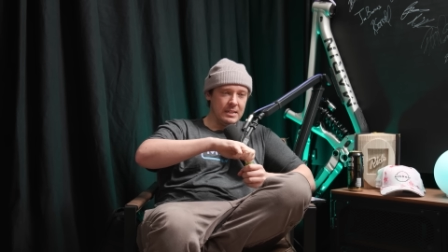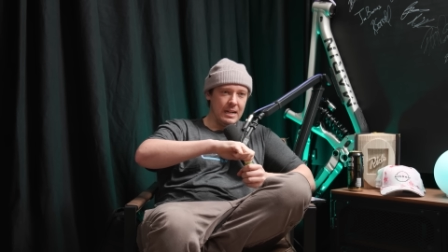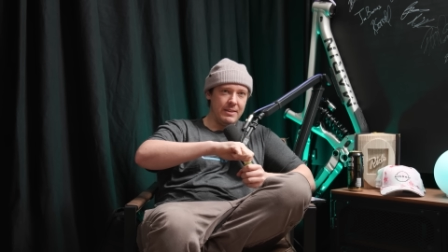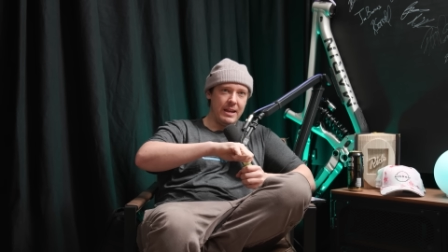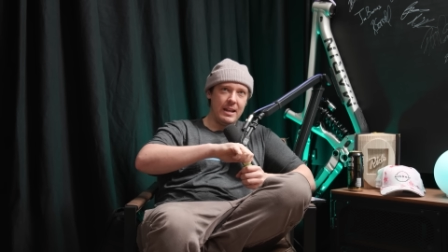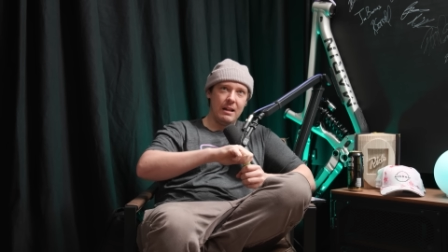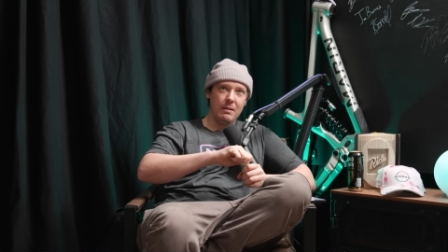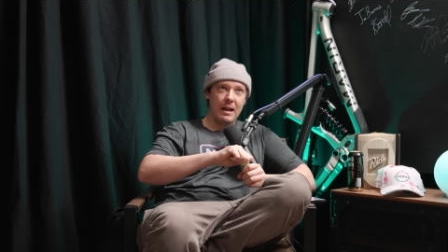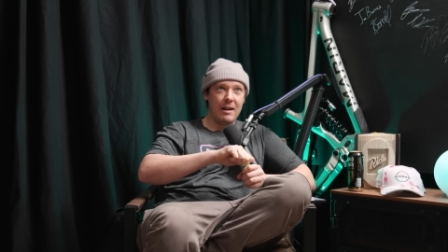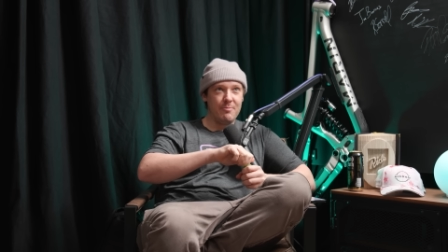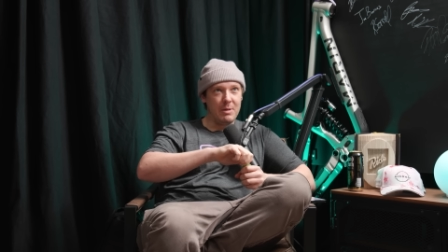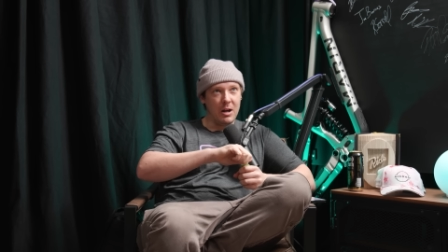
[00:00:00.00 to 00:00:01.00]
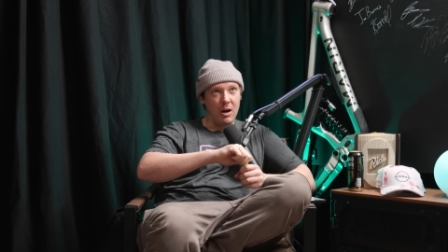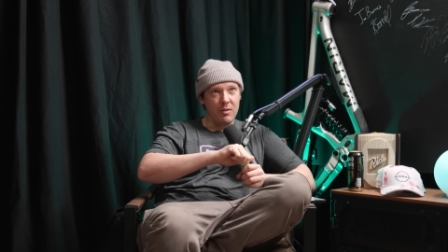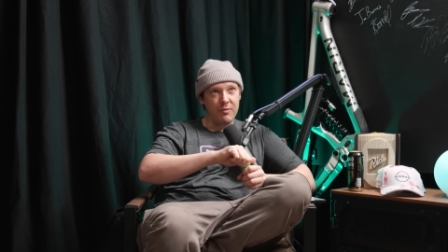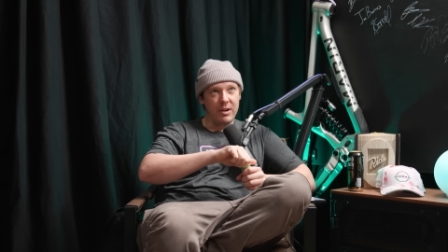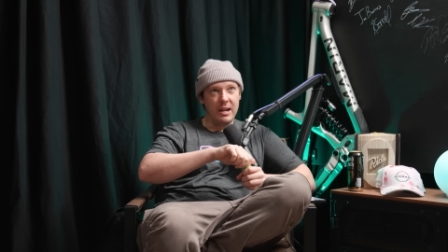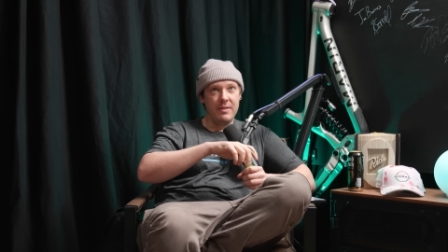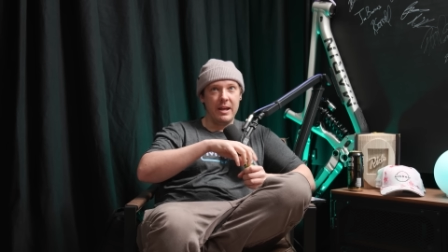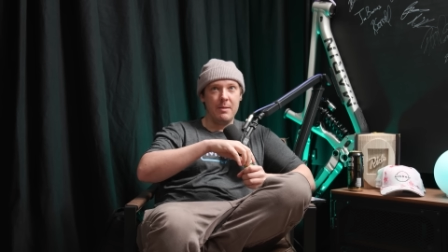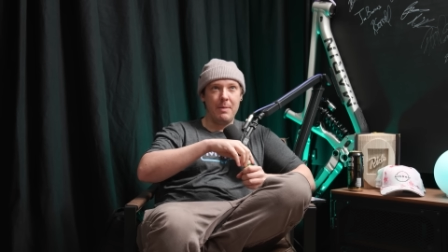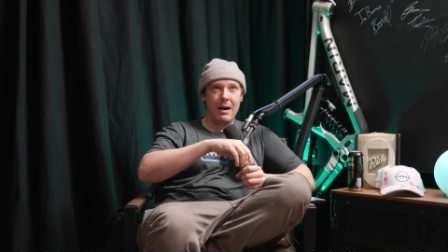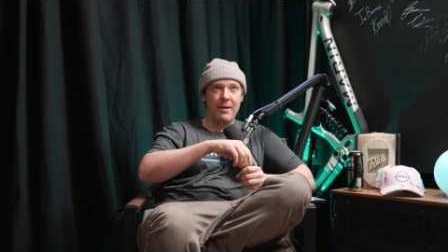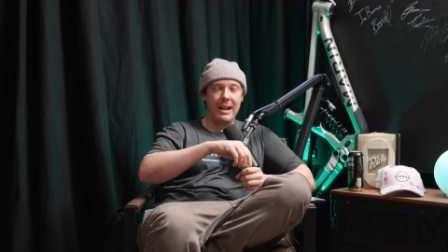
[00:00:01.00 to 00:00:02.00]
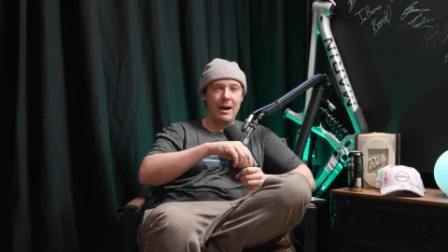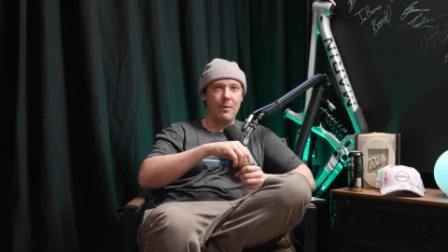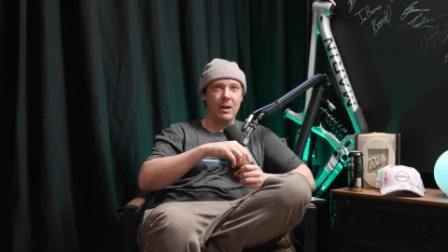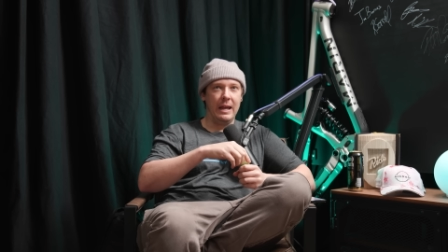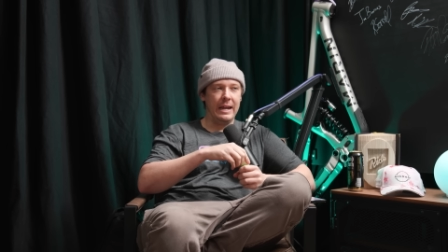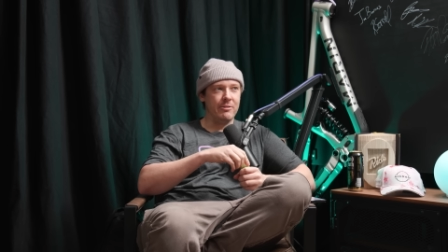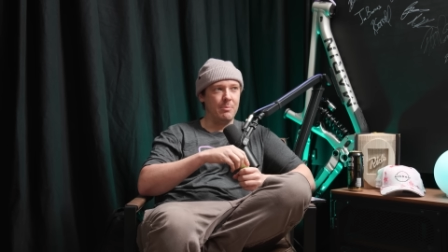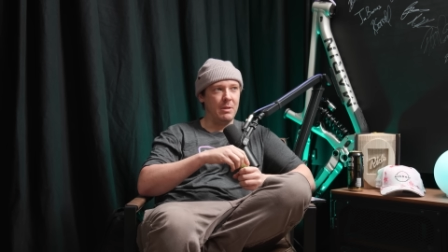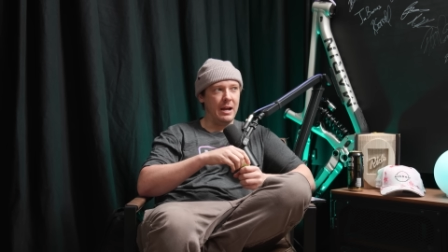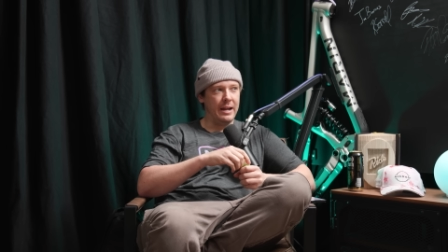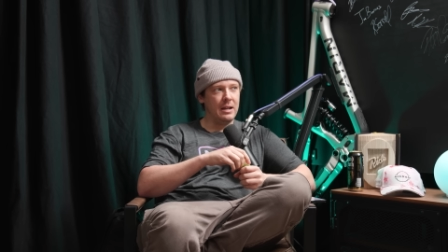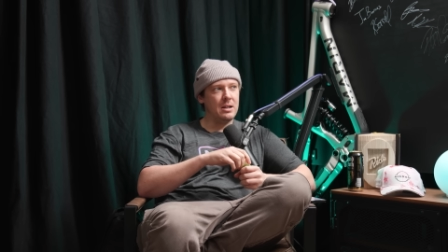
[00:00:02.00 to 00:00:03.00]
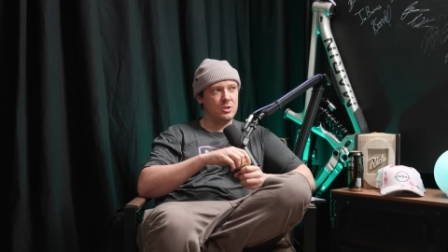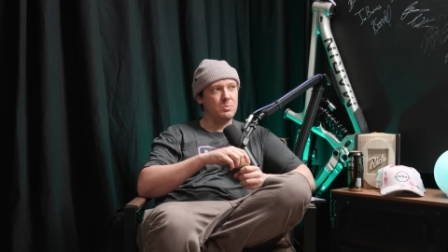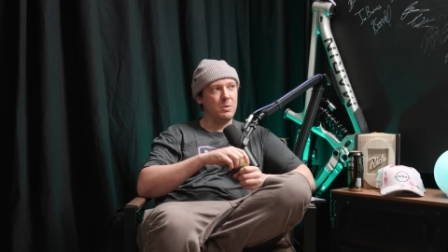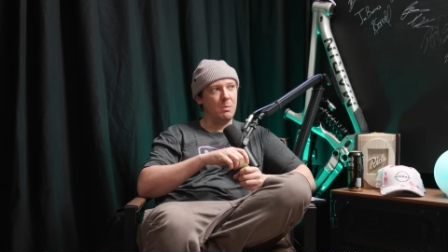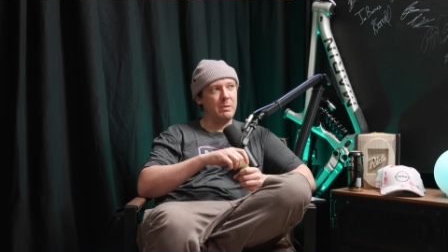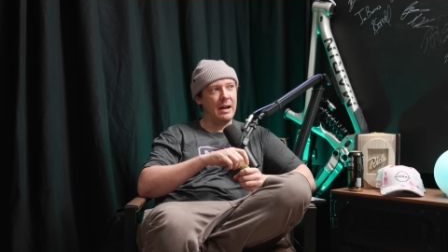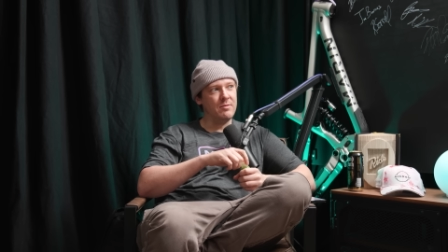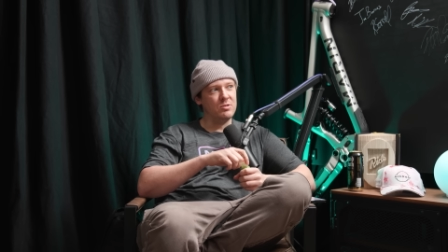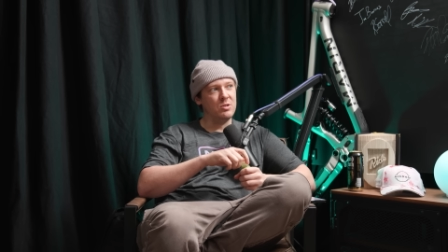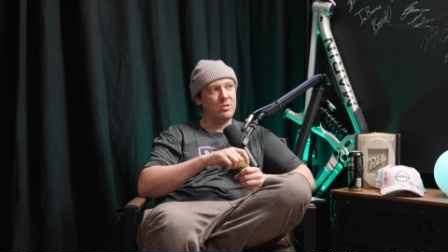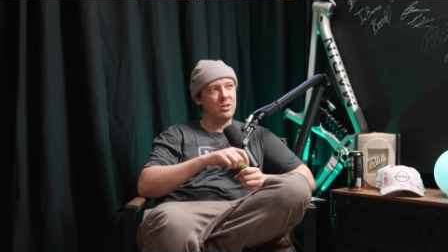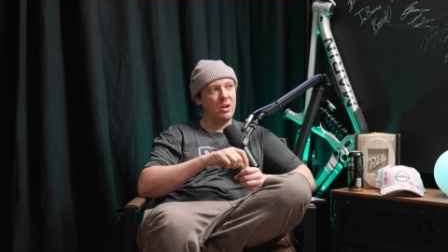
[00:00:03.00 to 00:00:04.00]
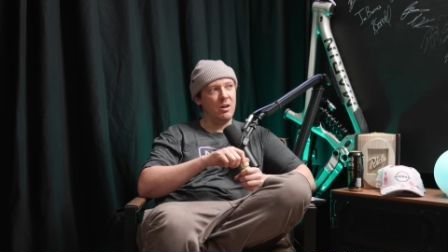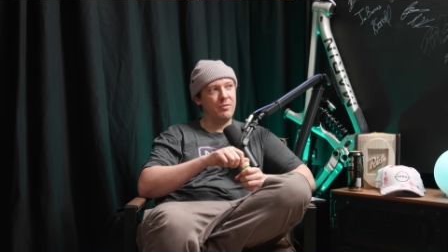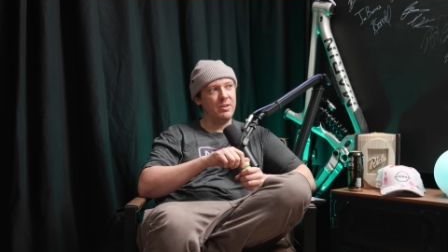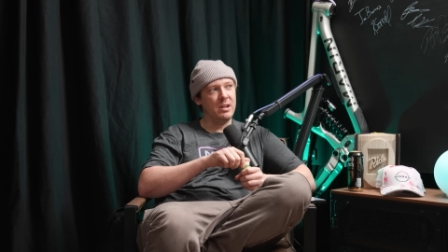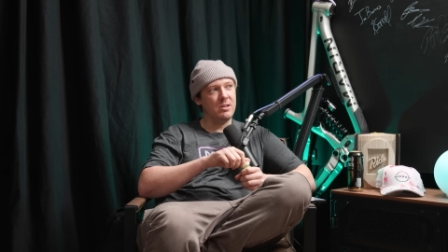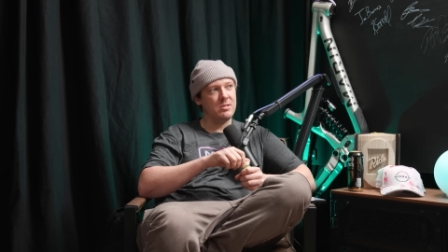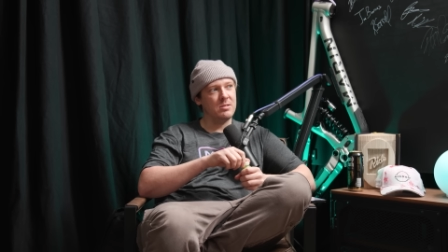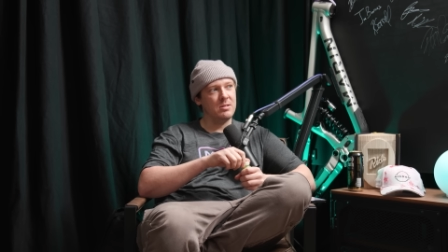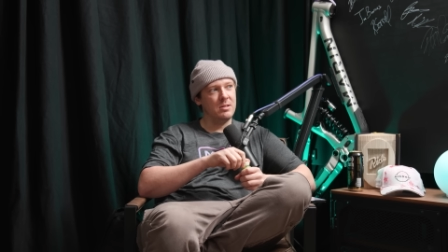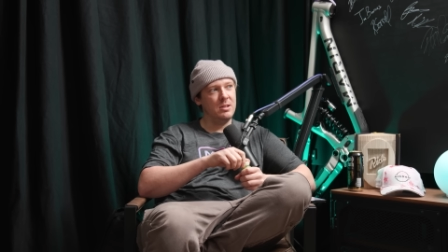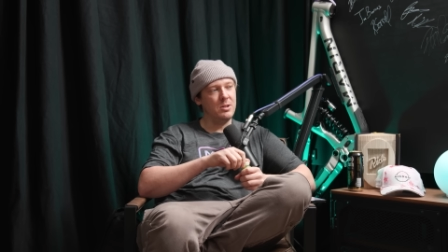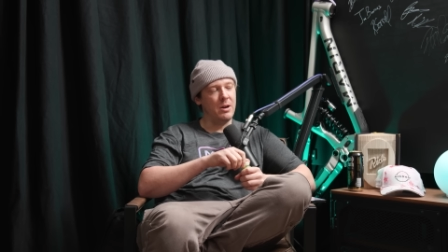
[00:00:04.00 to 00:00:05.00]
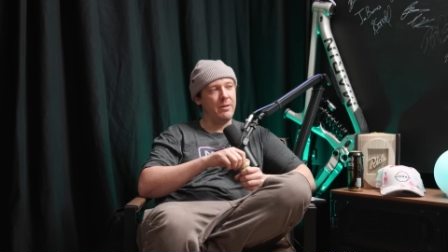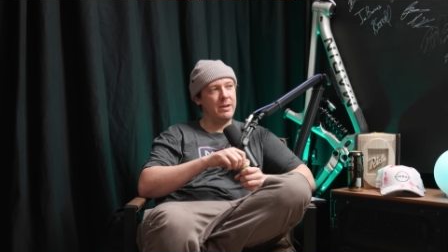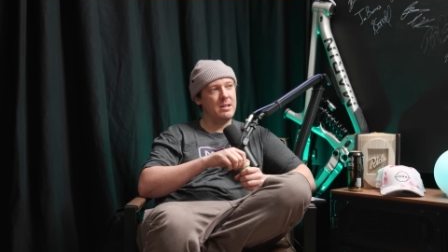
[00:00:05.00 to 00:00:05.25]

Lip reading: And then I'll have my coffee. And then about an hour later, I'm like, I should probably have another coffee. Because, you know,